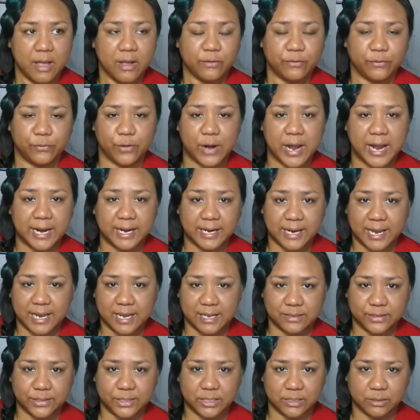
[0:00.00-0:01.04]
Friday
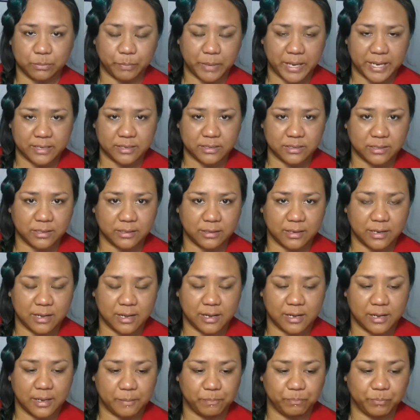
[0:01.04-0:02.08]
is spent.
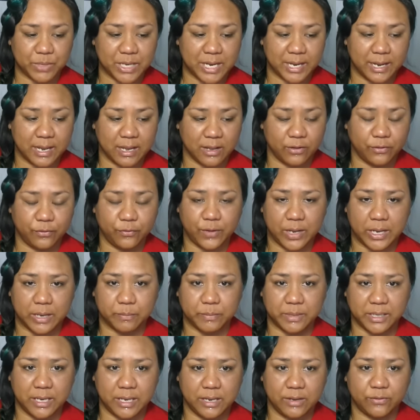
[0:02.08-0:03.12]
I have
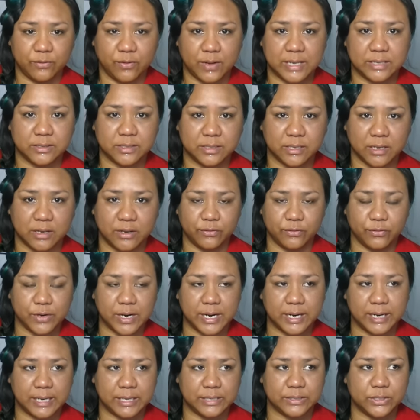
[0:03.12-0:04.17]
family events
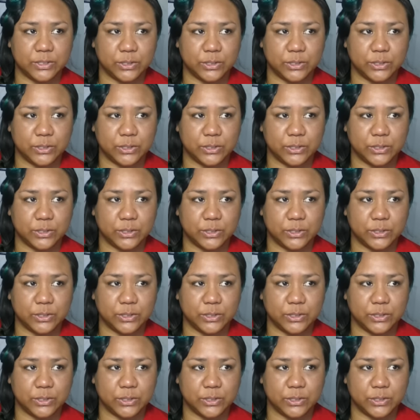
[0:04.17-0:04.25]
Friday,